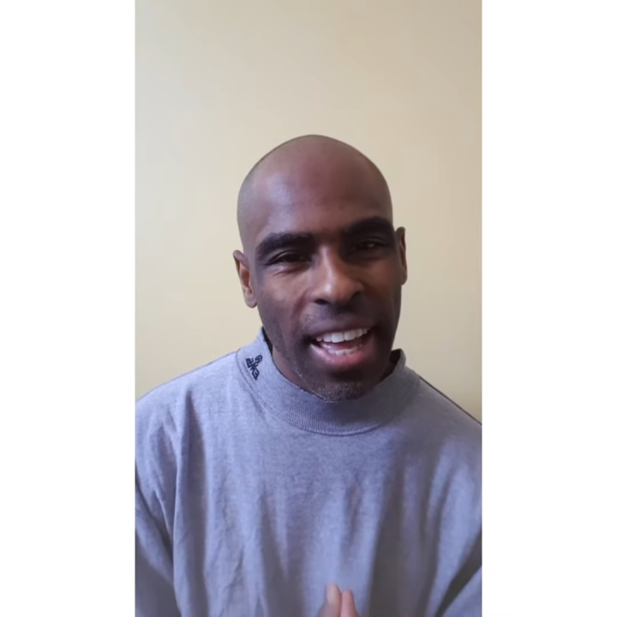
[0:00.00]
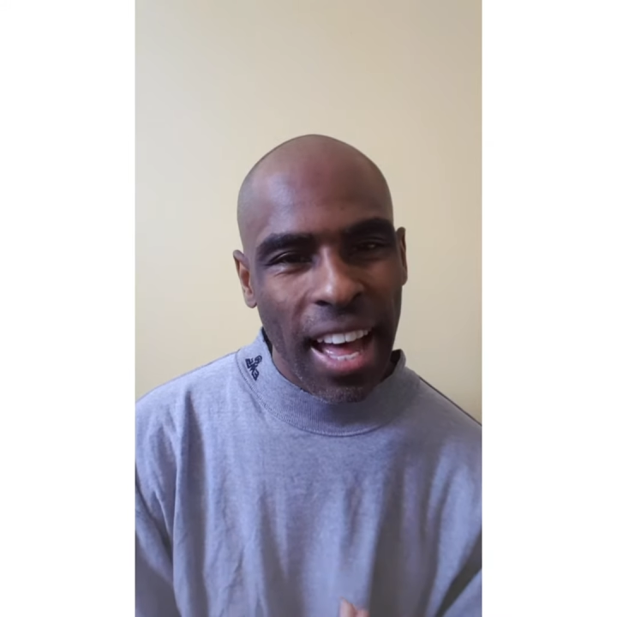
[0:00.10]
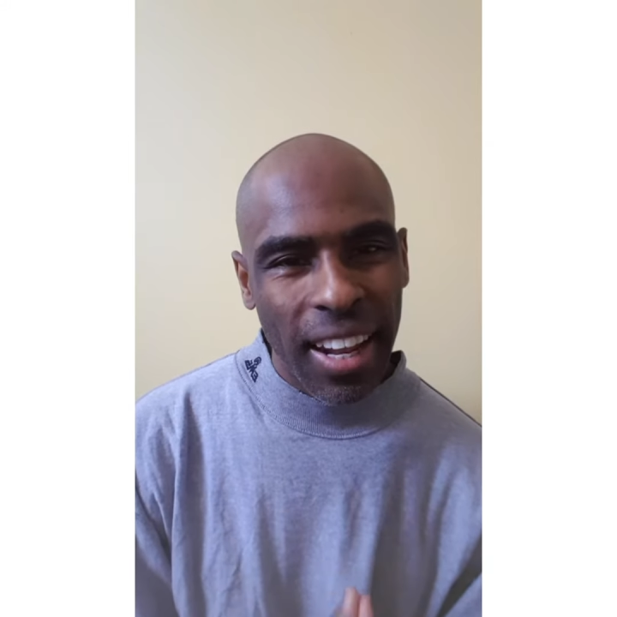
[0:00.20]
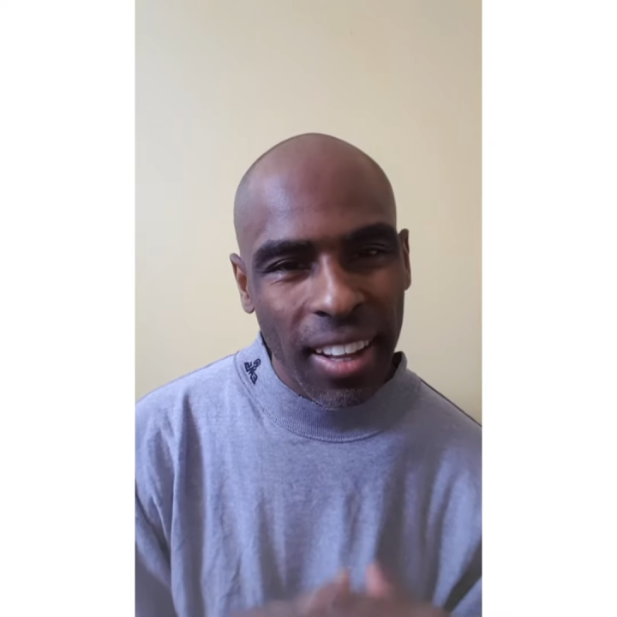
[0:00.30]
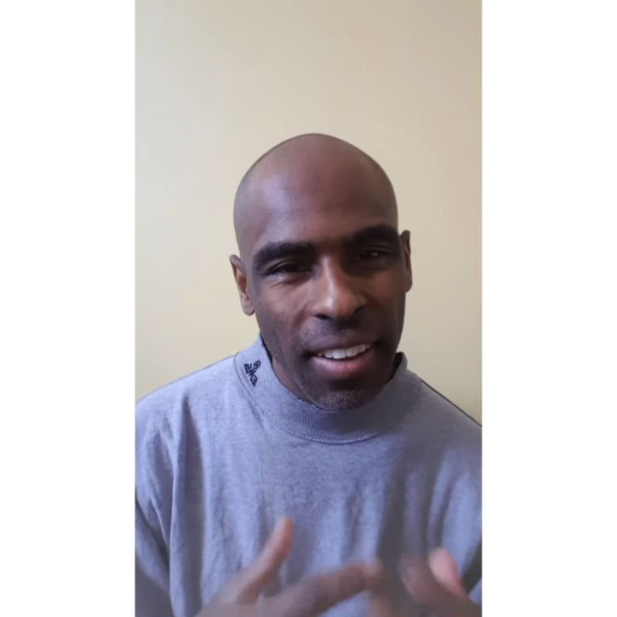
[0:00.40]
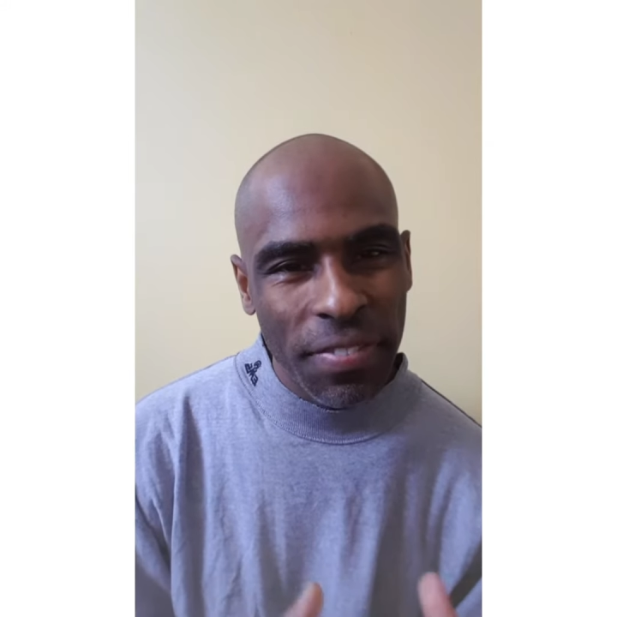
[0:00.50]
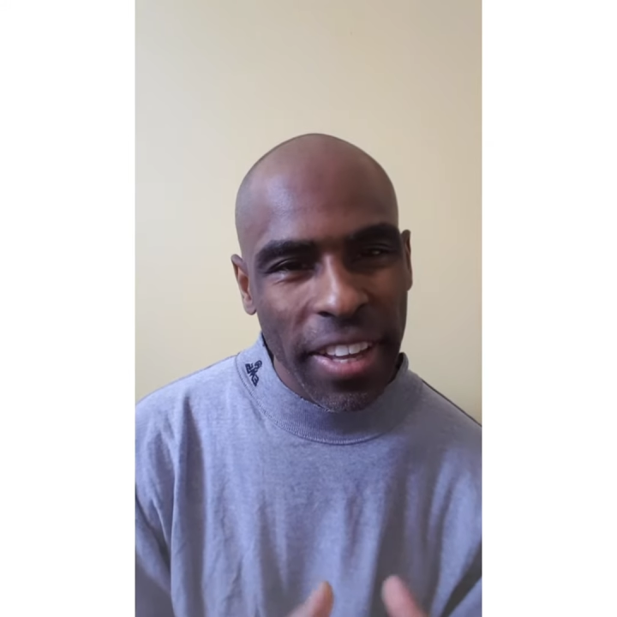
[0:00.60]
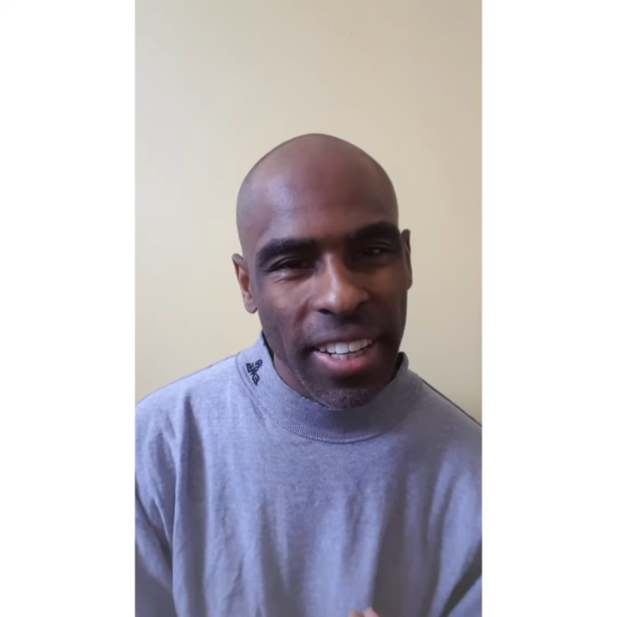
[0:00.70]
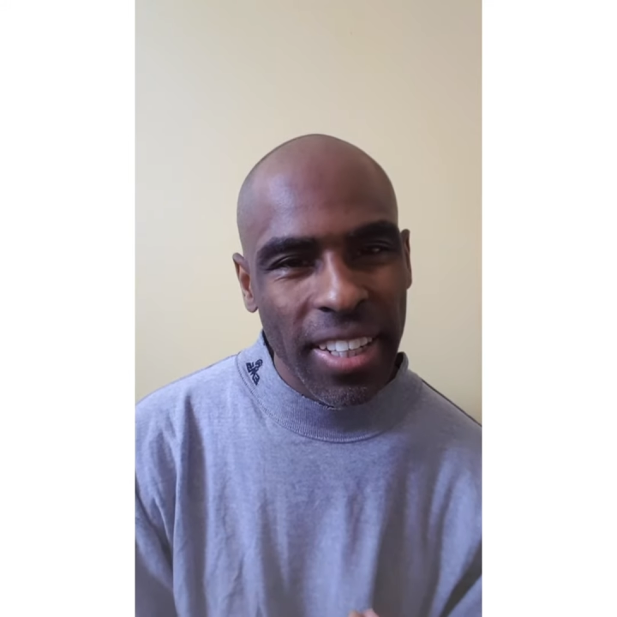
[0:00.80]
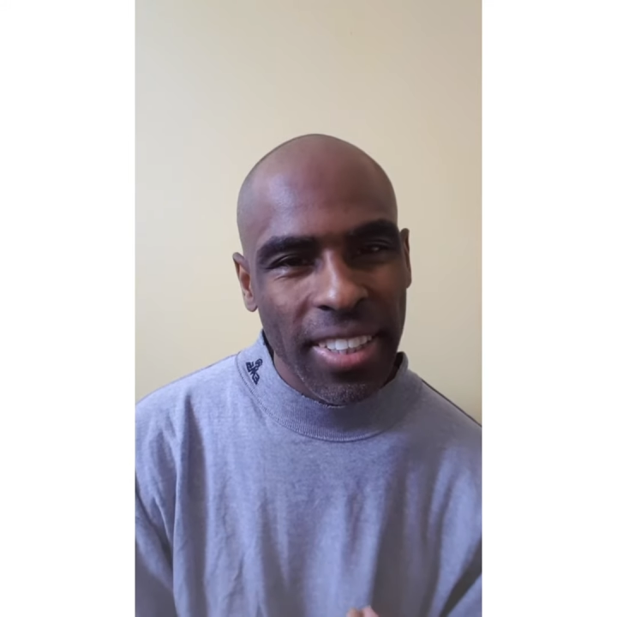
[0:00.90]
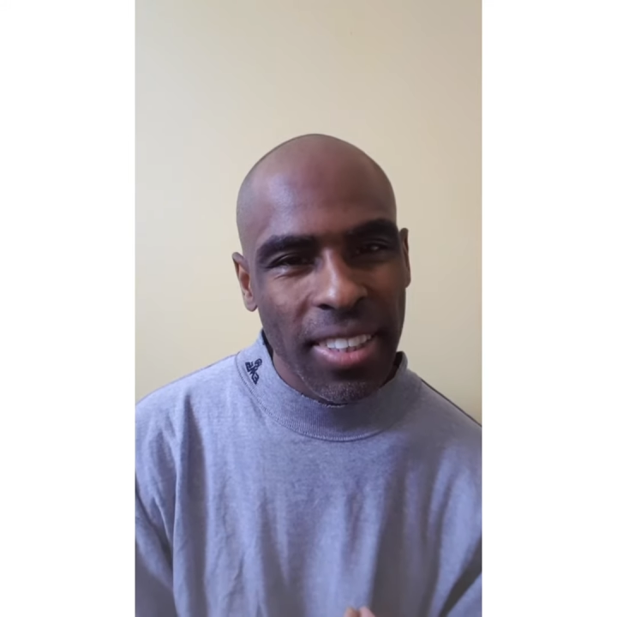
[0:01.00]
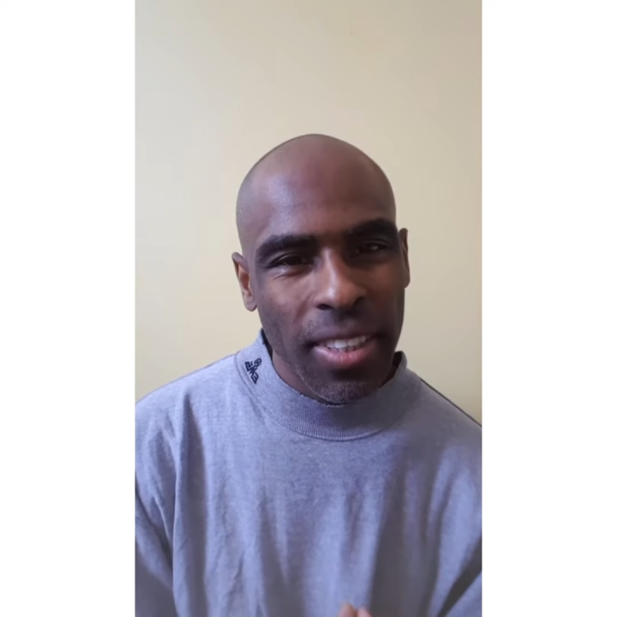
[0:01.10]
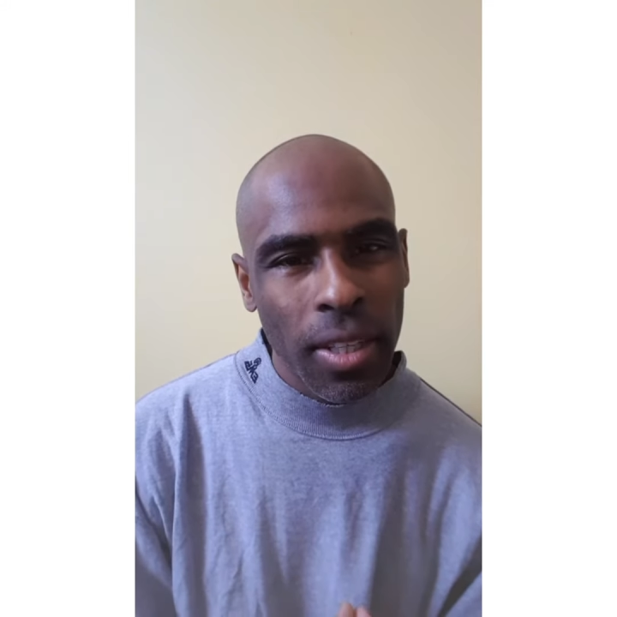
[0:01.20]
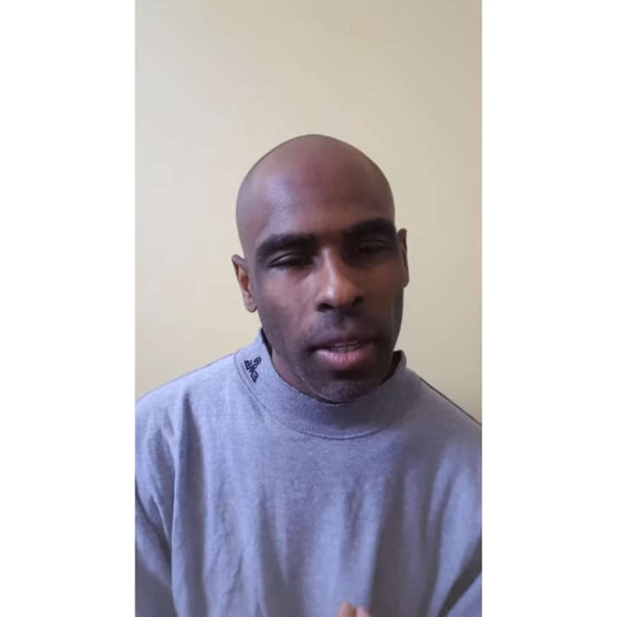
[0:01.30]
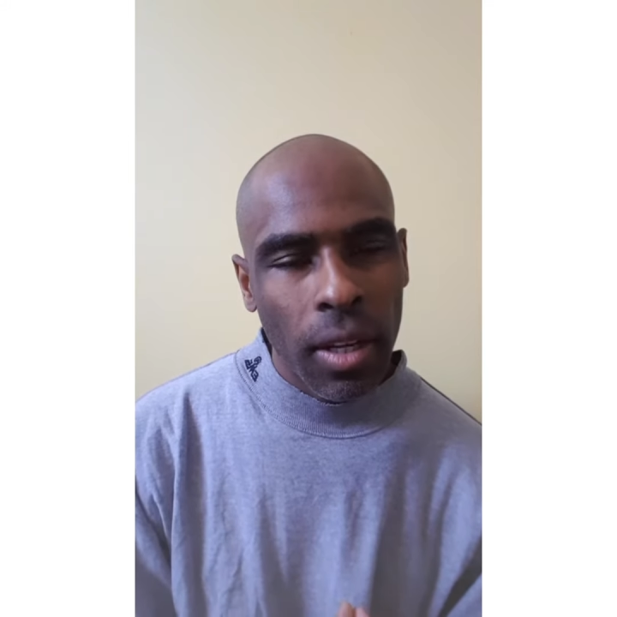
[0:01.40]
I love fitness.
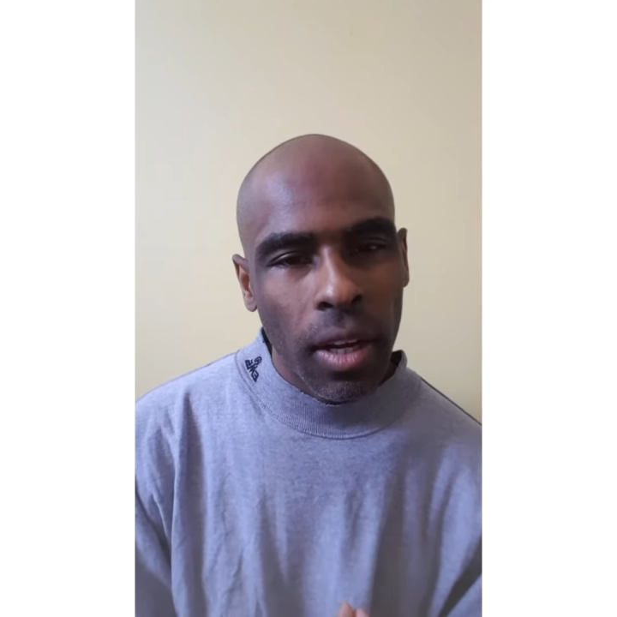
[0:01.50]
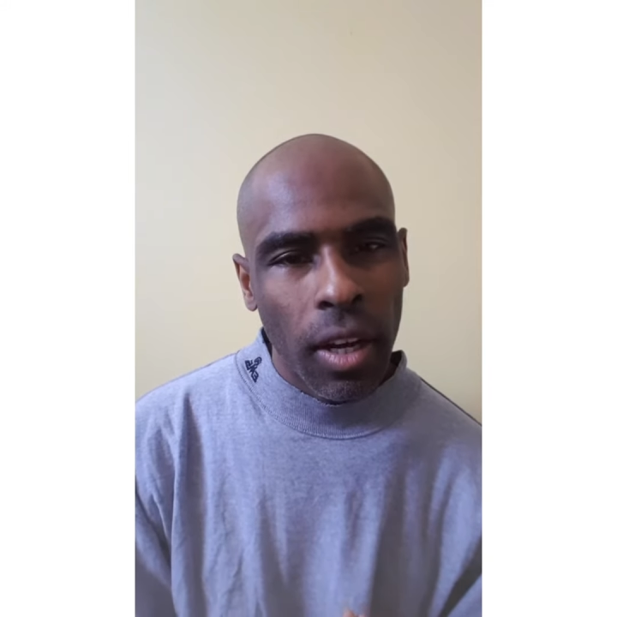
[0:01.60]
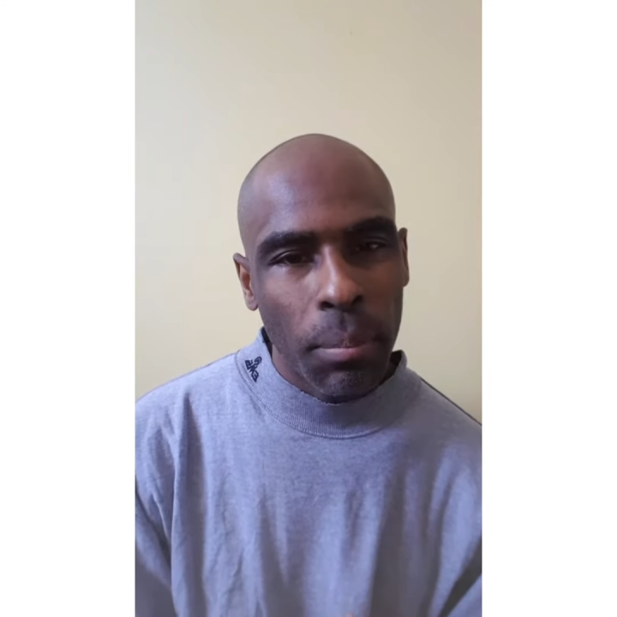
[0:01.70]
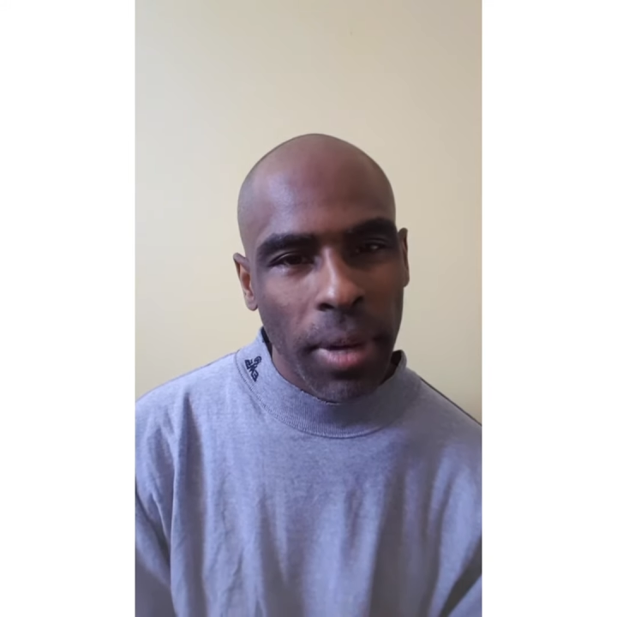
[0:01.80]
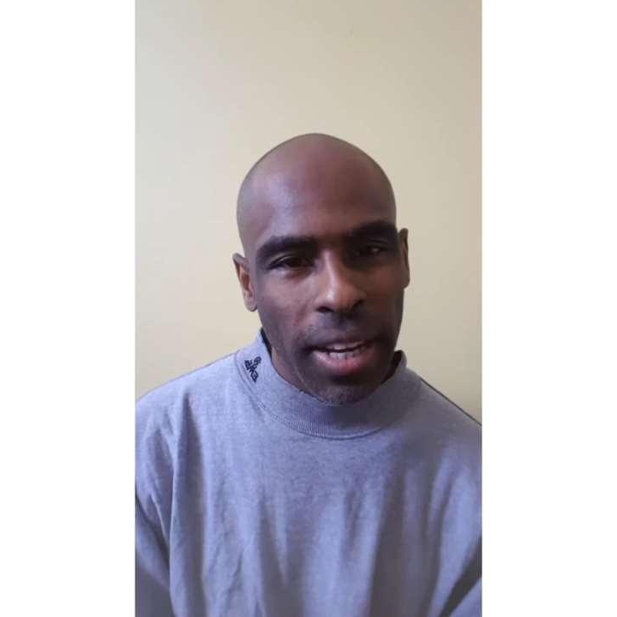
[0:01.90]
Um,